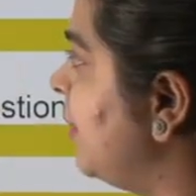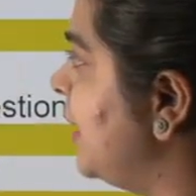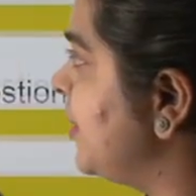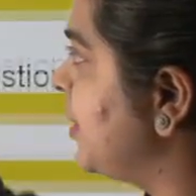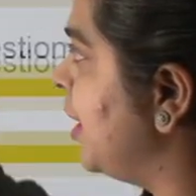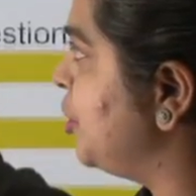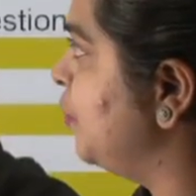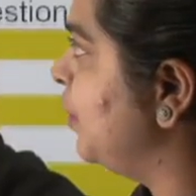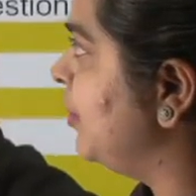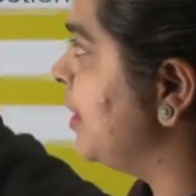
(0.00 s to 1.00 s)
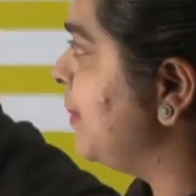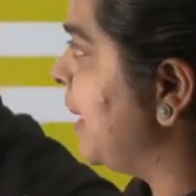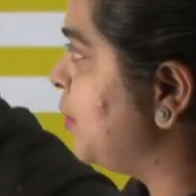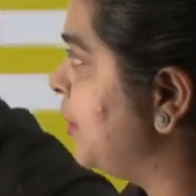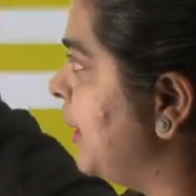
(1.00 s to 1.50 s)
discussion with
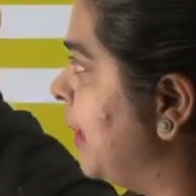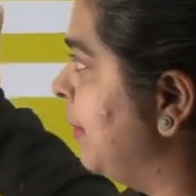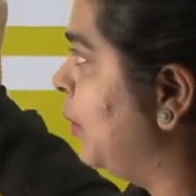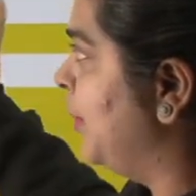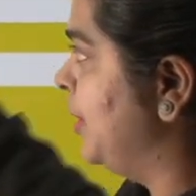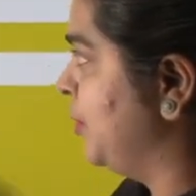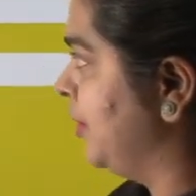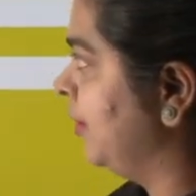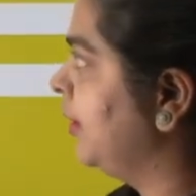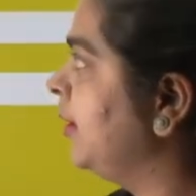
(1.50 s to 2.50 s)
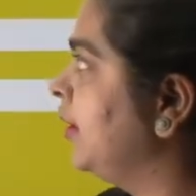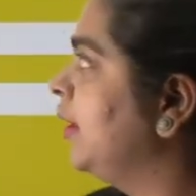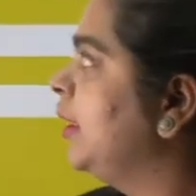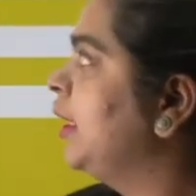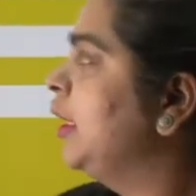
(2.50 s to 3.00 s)
respect to the double question.
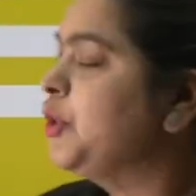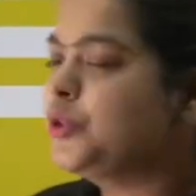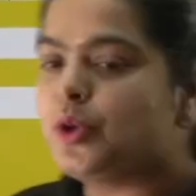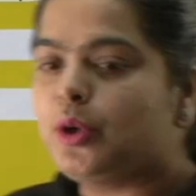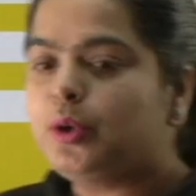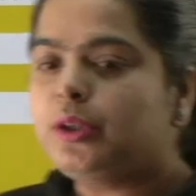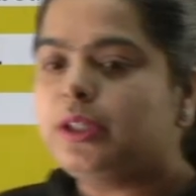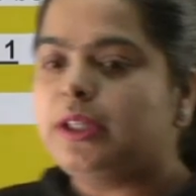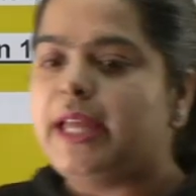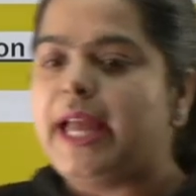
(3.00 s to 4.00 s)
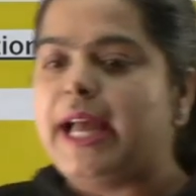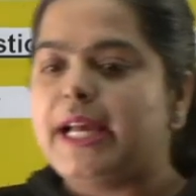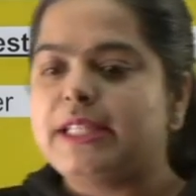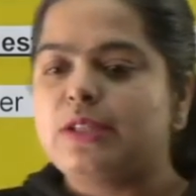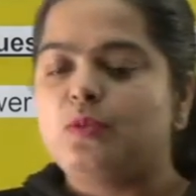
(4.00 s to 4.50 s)
So
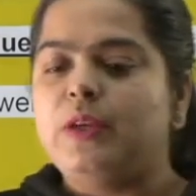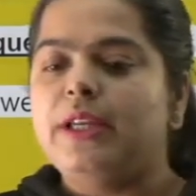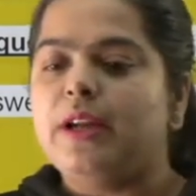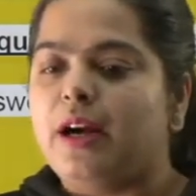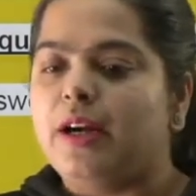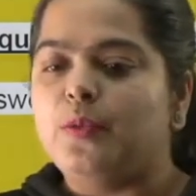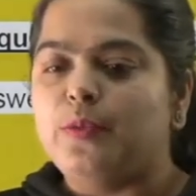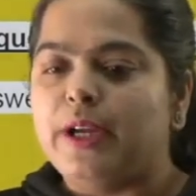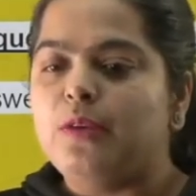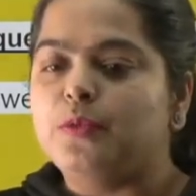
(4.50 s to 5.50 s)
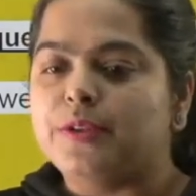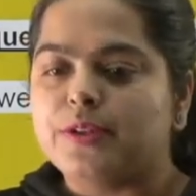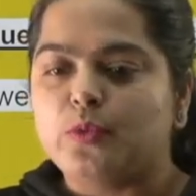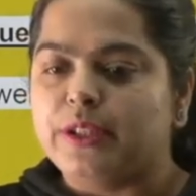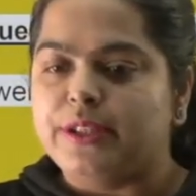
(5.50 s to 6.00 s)
as we are well
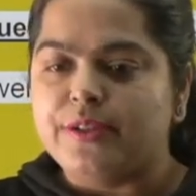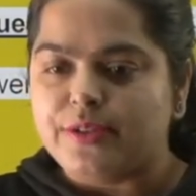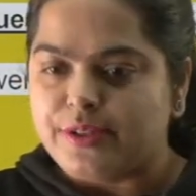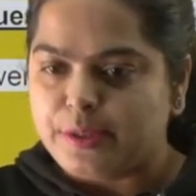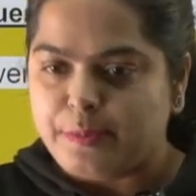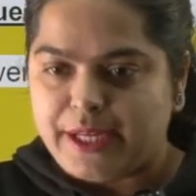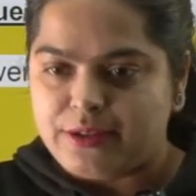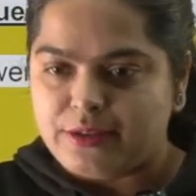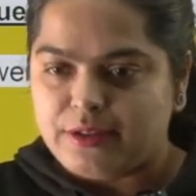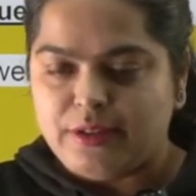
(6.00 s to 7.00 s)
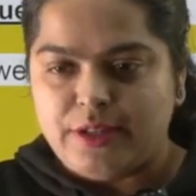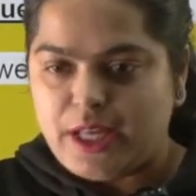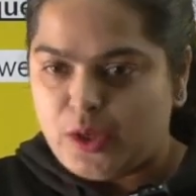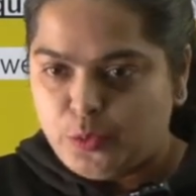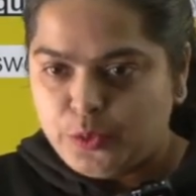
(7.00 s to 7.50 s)
versed with this aspect
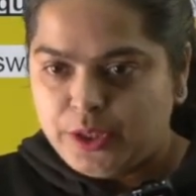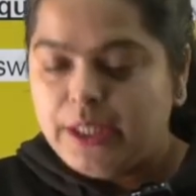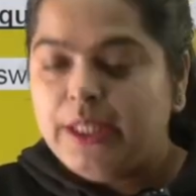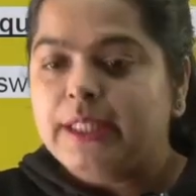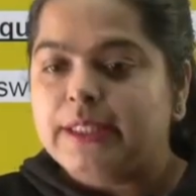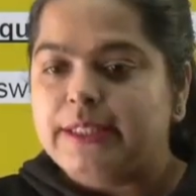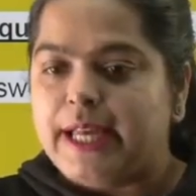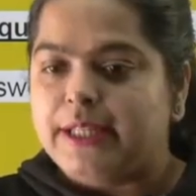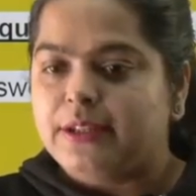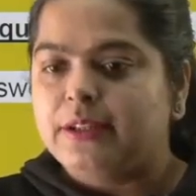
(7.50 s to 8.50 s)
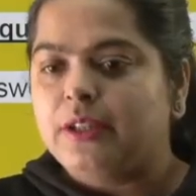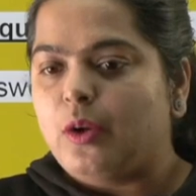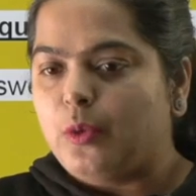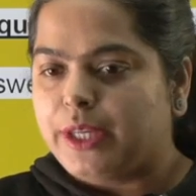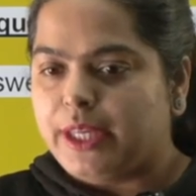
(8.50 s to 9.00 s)
now, that
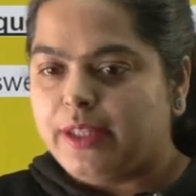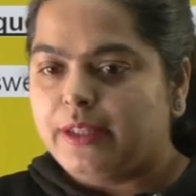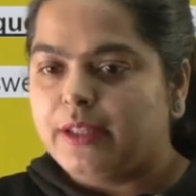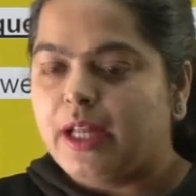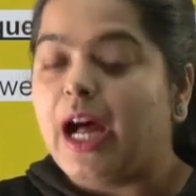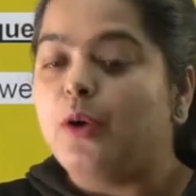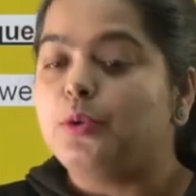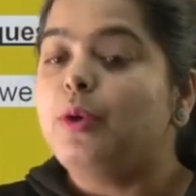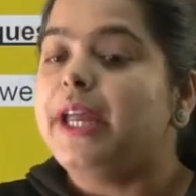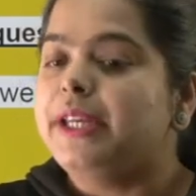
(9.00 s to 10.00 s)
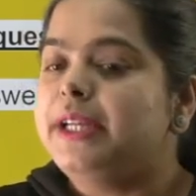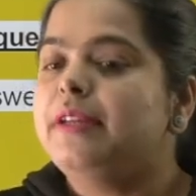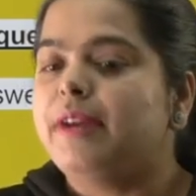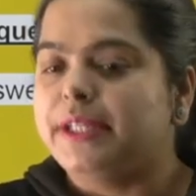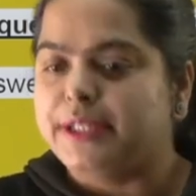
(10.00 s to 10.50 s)
okay, how to
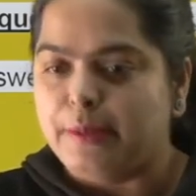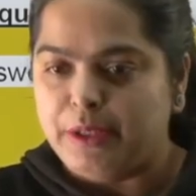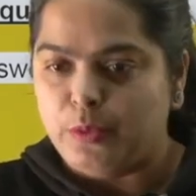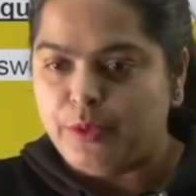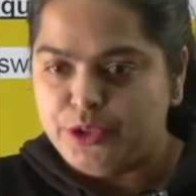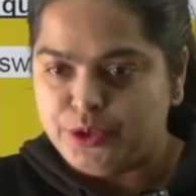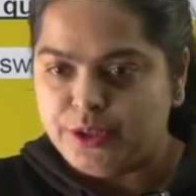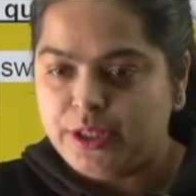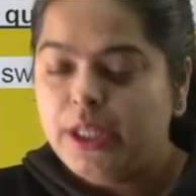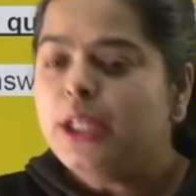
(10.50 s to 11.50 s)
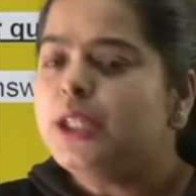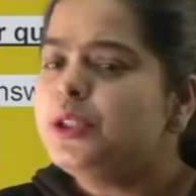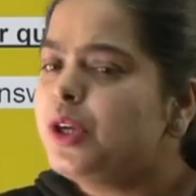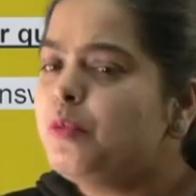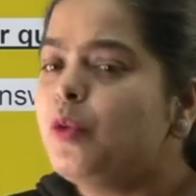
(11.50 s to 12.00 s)
identify the double question.
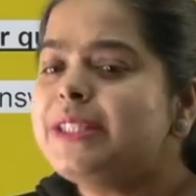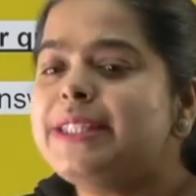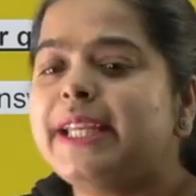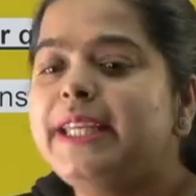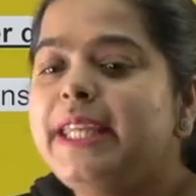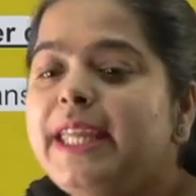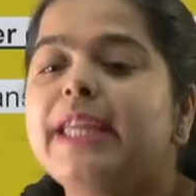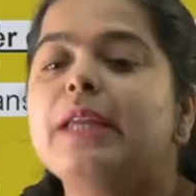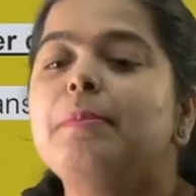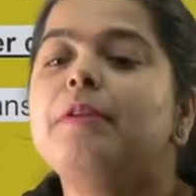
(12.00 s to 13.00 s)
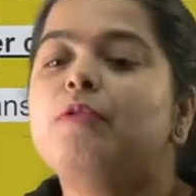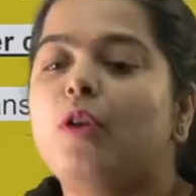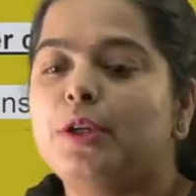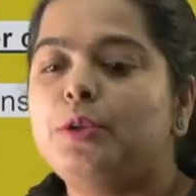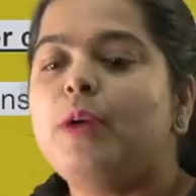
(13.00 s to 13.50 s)
Now what technique can be
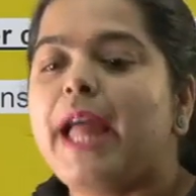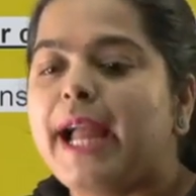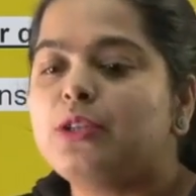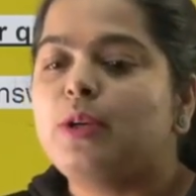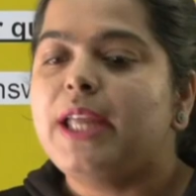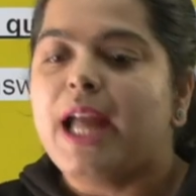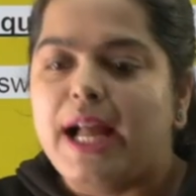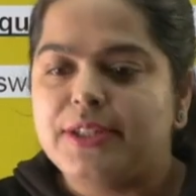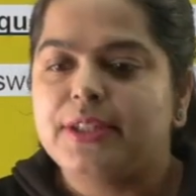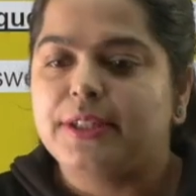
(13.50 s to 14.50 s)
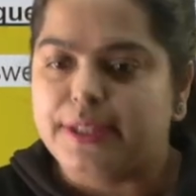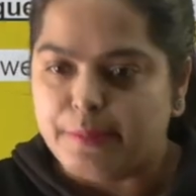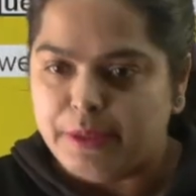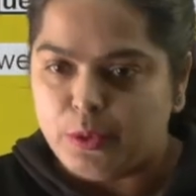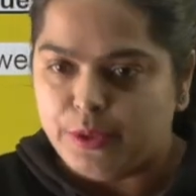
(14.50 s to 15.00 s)
followed to actually answer the
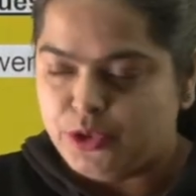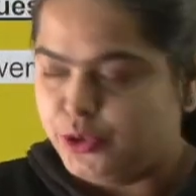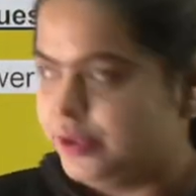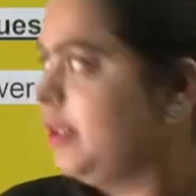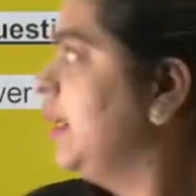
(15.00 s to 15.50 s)
double question?